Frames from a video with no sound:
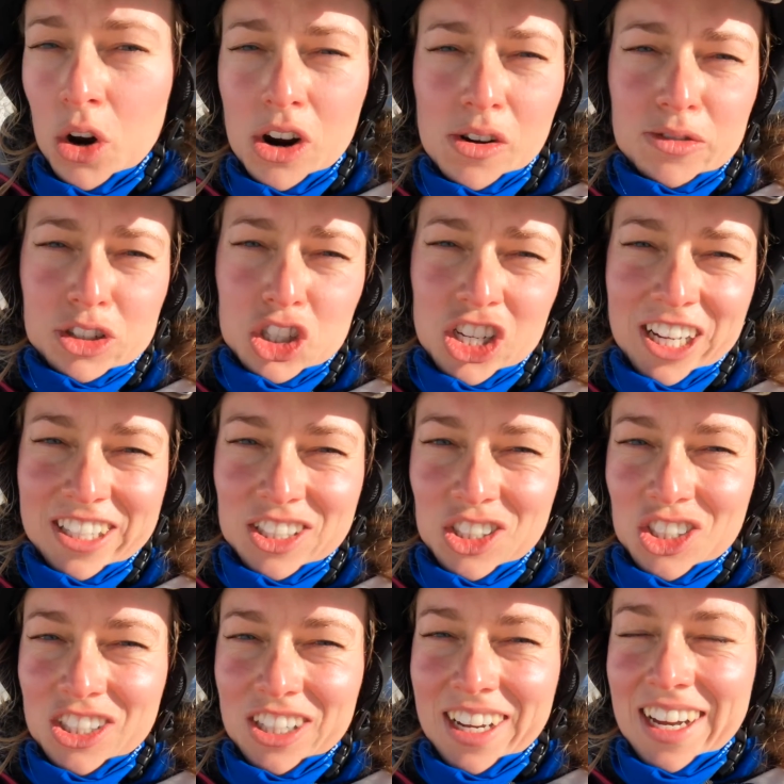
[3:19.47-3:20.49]
of a
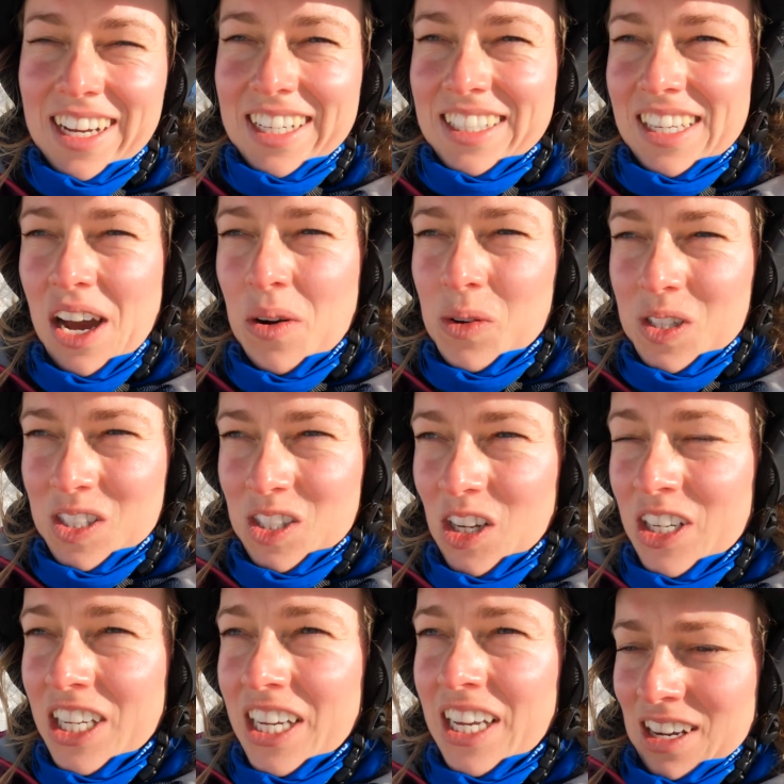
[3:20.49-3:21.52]
challenge. And now it's
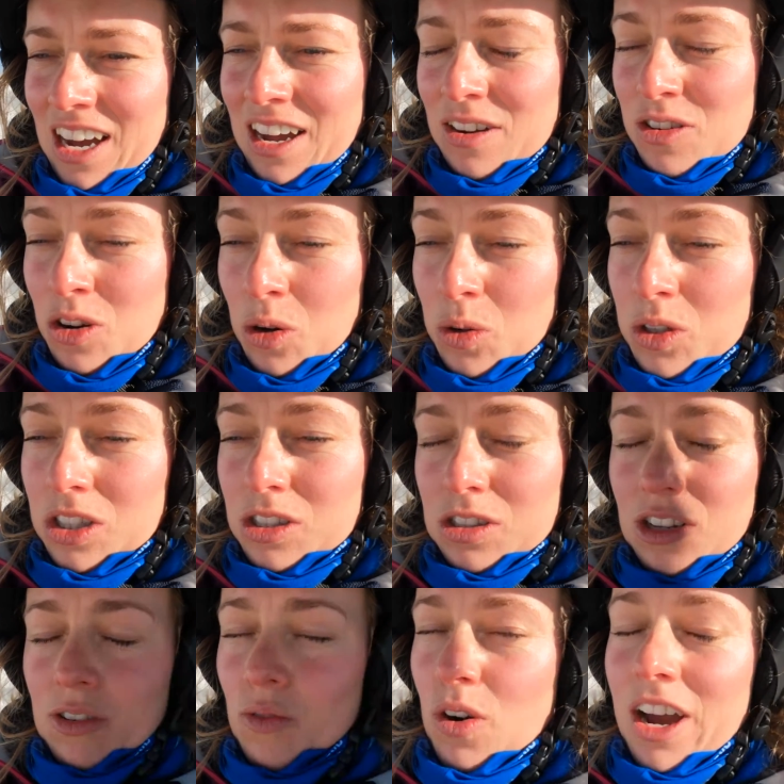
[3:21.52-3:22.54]
sunny. I
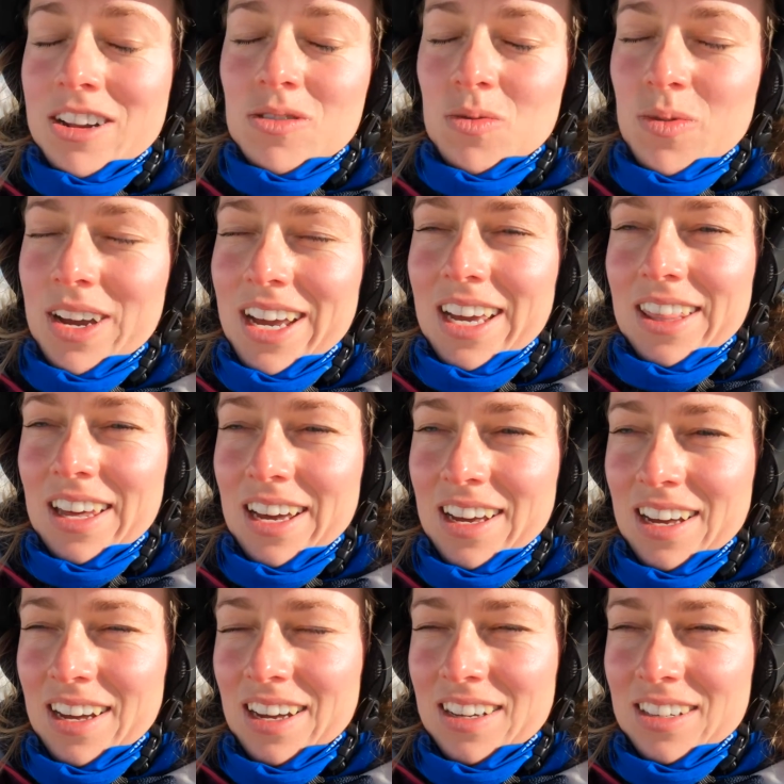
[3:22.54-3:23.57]
noticed right away
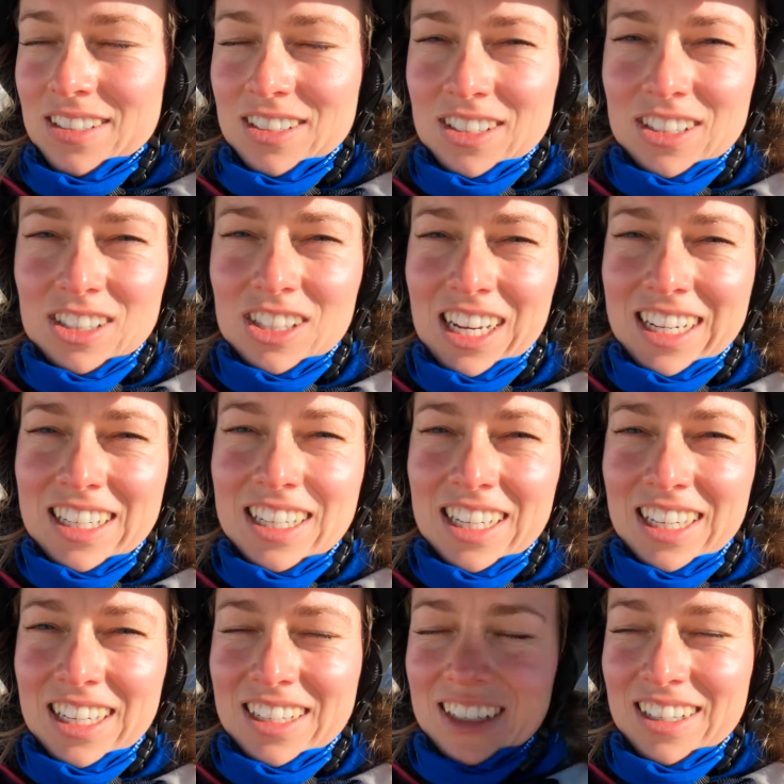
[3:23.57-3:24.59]
that the
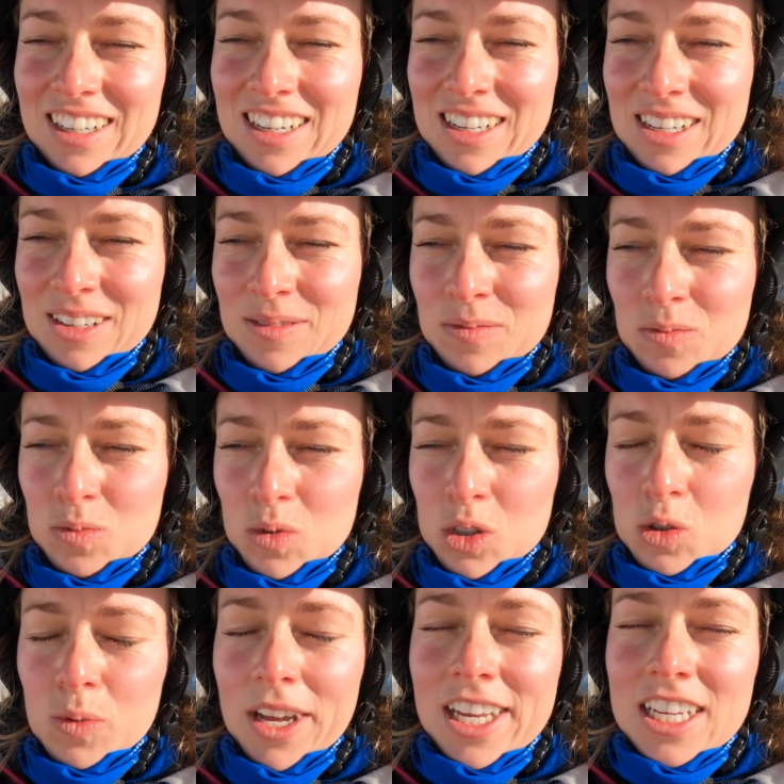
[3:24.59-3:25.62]
technique
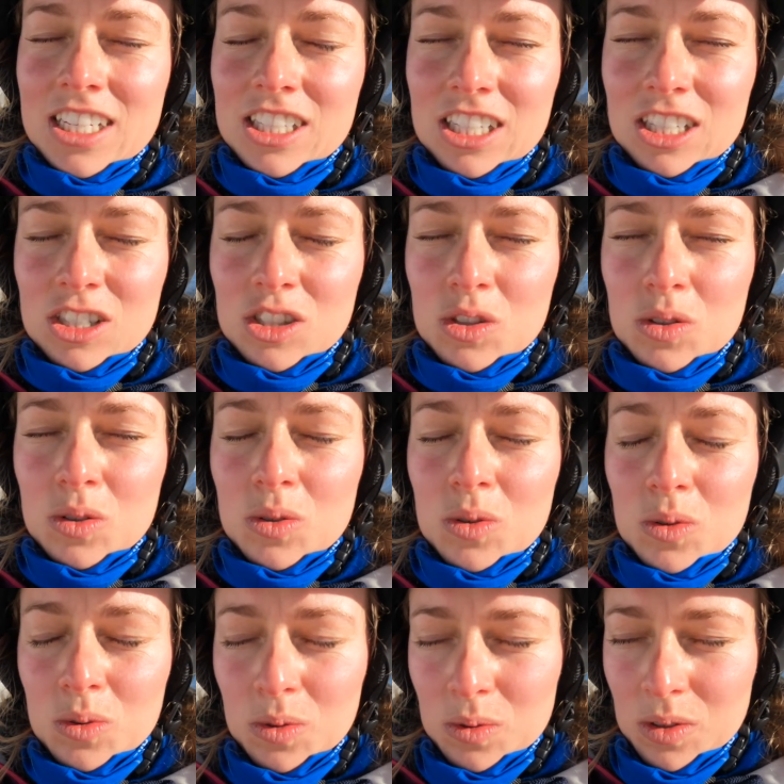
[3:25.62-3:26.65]
was way easier
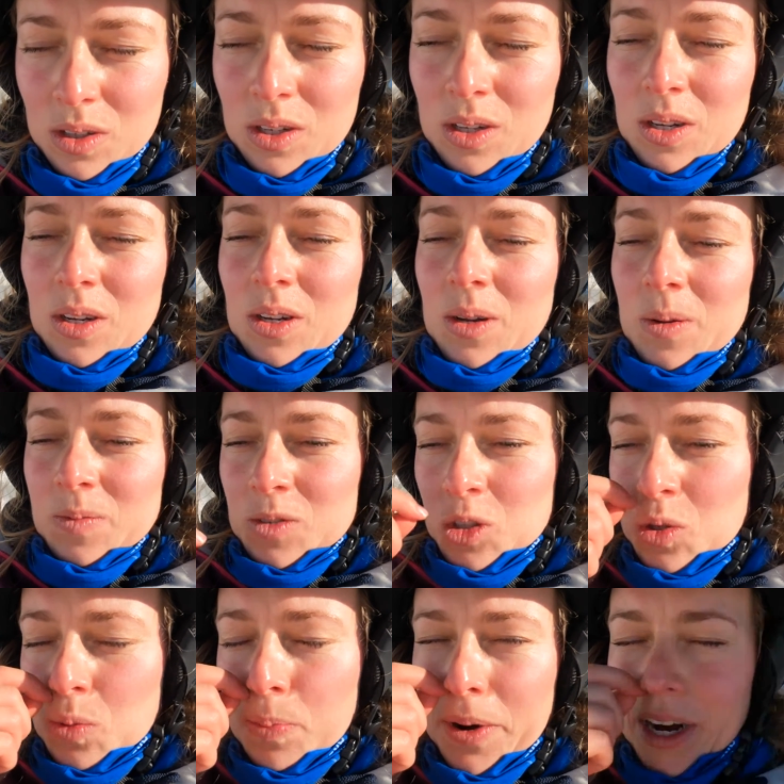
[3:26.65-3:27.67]

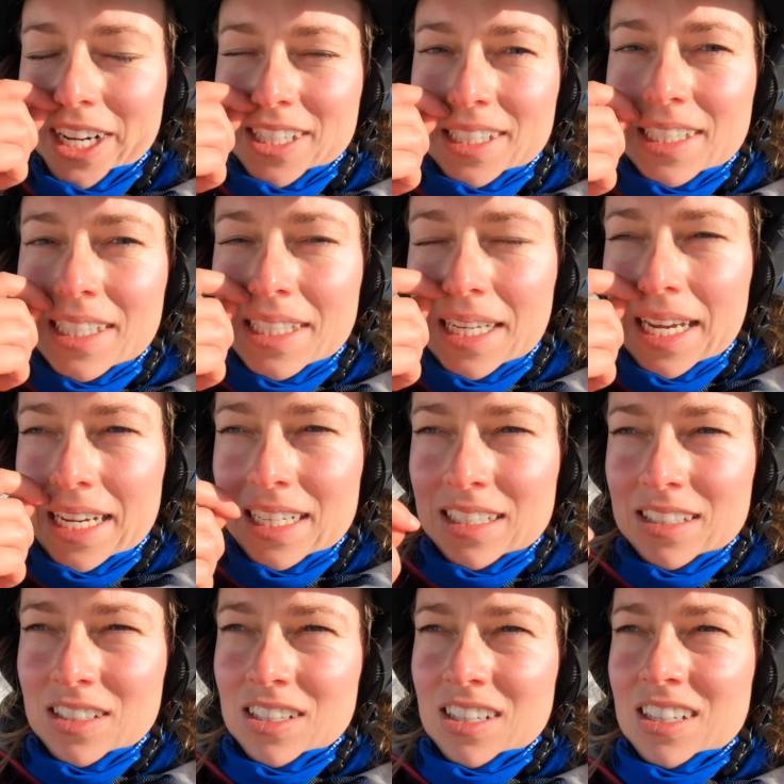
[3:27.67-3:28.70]
to practice
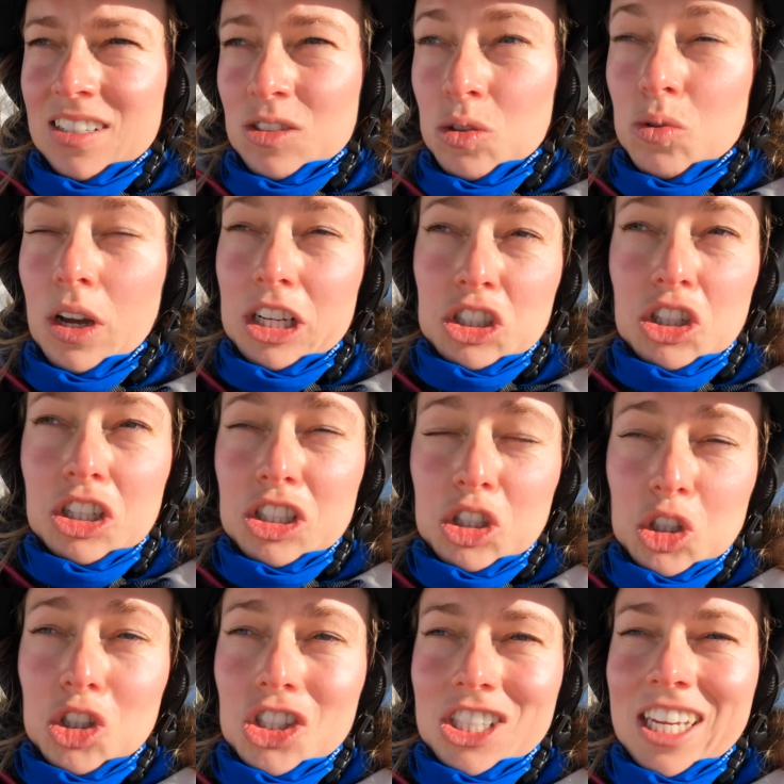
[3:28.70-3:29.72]
and to actually
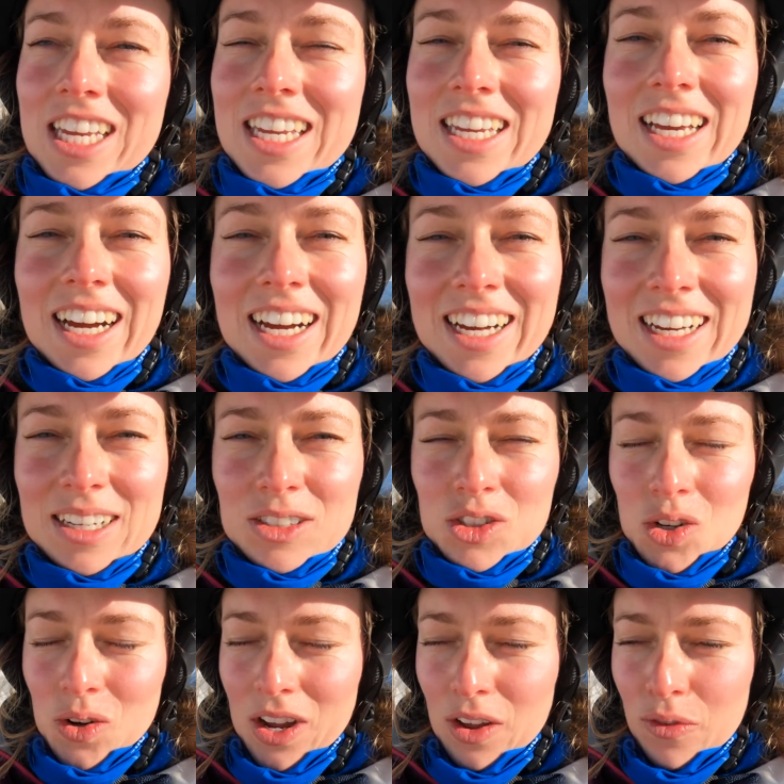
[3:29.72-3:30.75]
just ski.
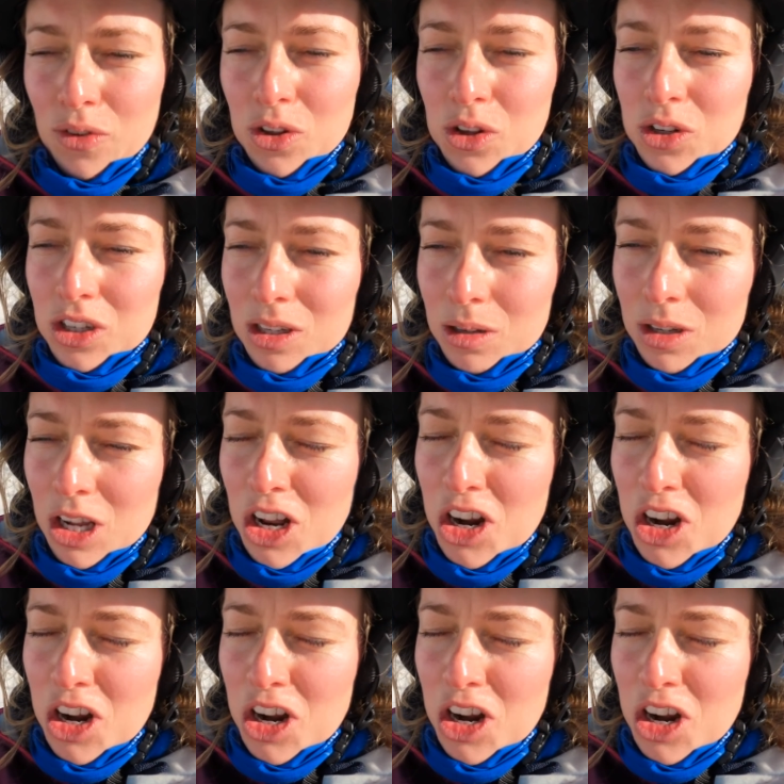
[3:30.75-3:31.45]
So I feel a